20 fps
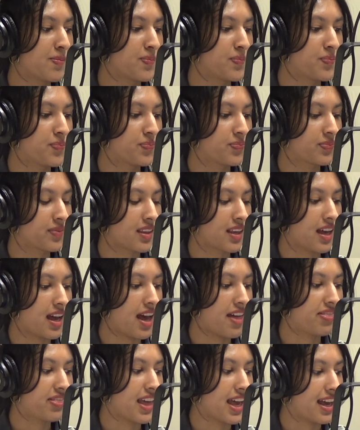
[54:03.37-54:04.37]
And
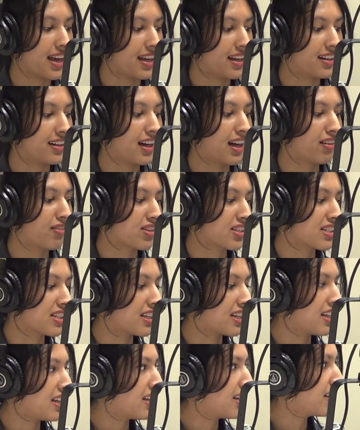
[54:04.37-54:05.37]

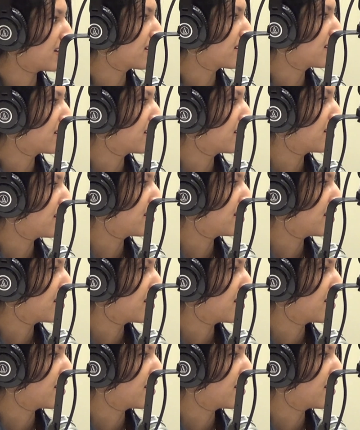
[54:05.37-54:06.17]
then obviously,